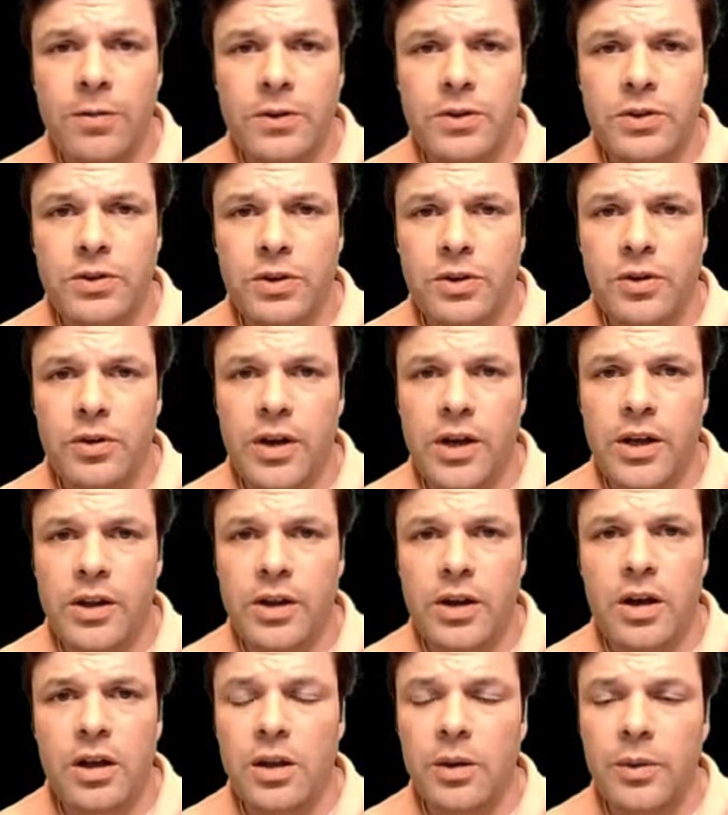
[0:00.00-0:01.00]
an officer
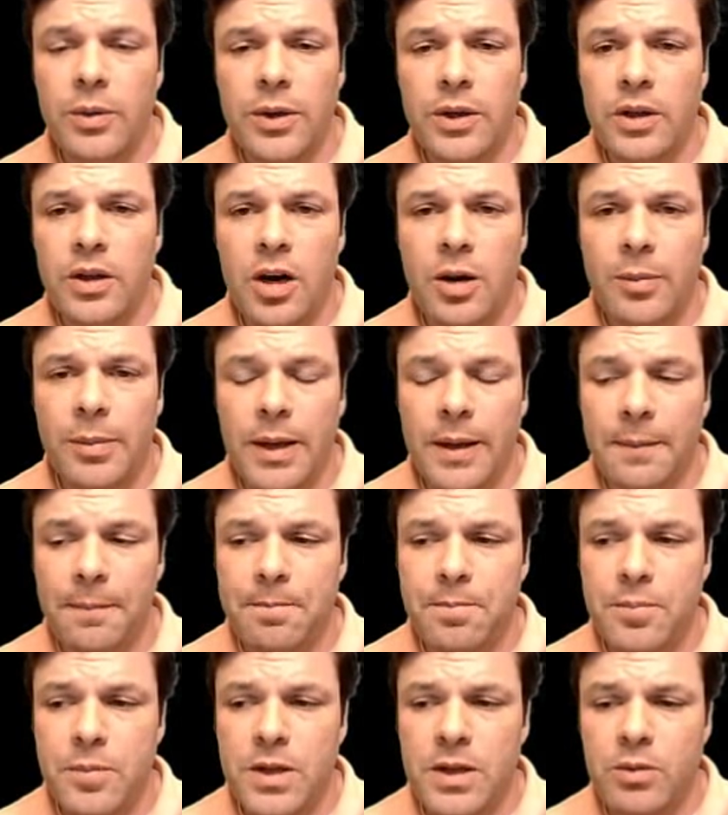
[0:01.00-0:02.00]
in the colonial
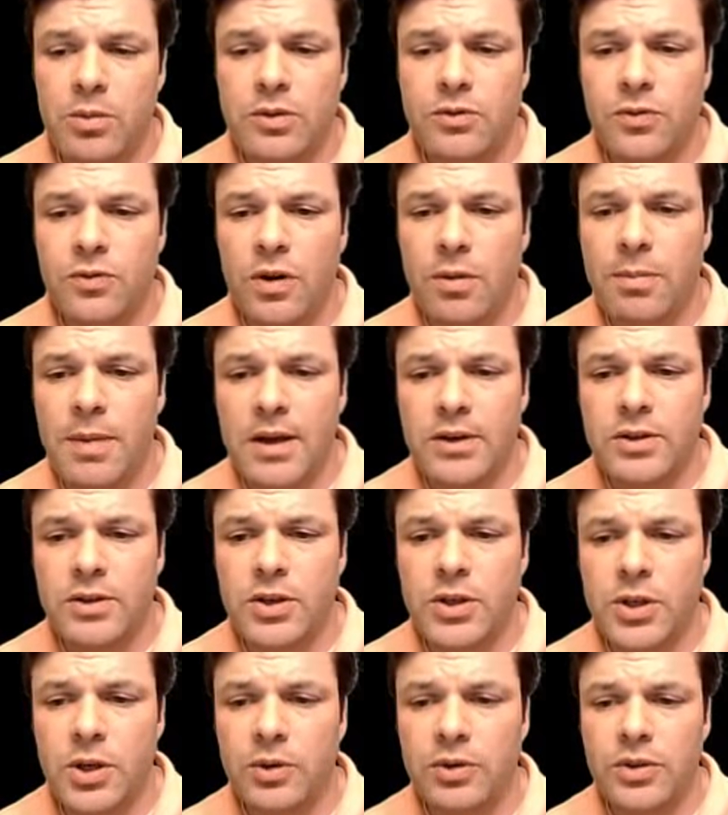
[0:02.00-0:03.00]
army. He was from
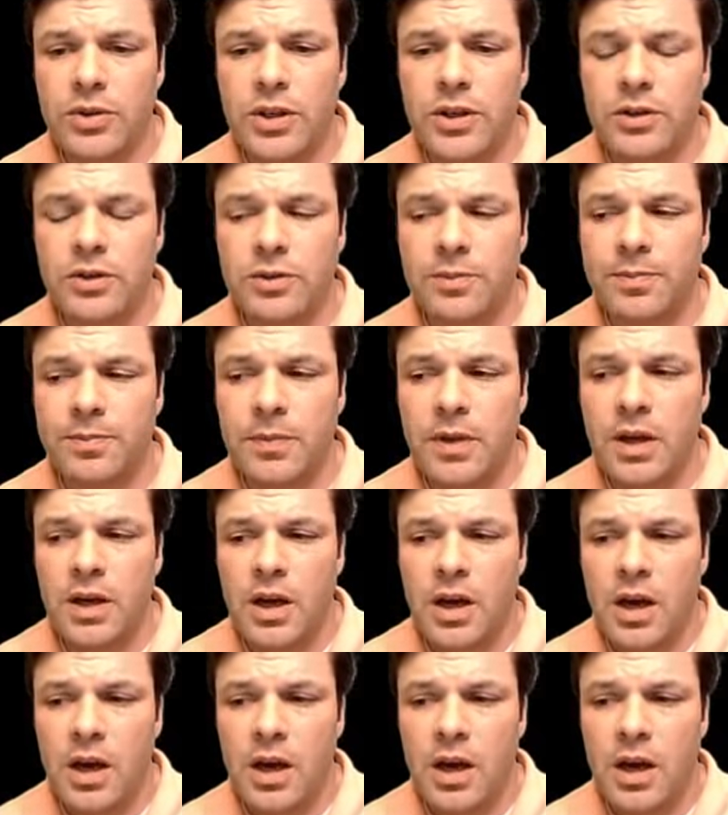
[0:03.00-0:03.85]
Massachusetts.